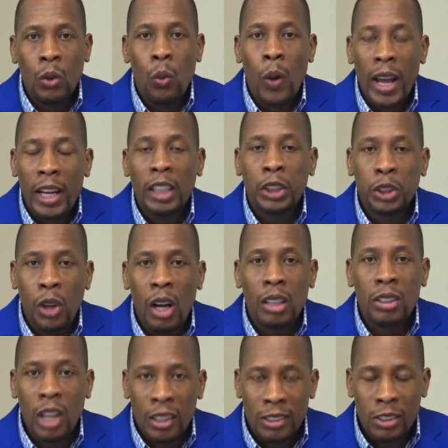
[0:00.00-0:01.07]
when a
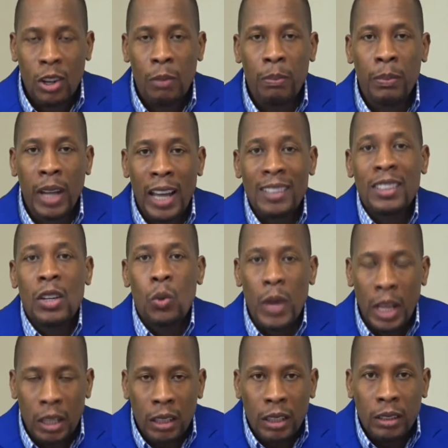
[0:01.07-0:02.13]
shock does come, as they
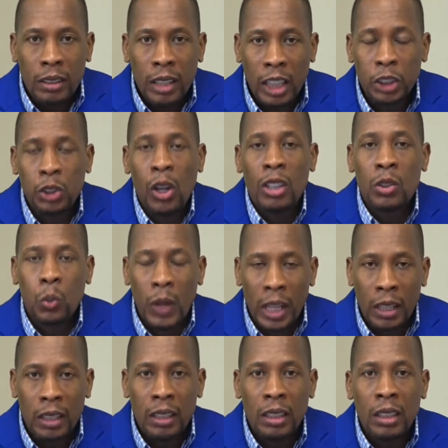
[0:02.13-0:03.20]
will, as shocks
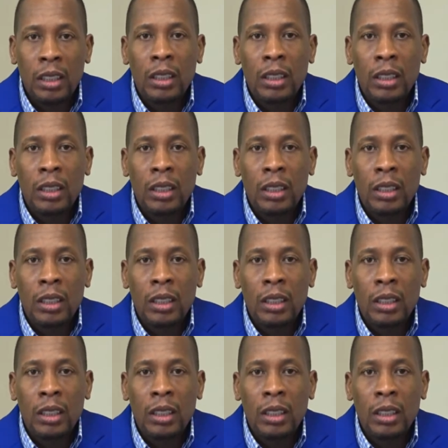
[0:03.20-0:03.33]
will,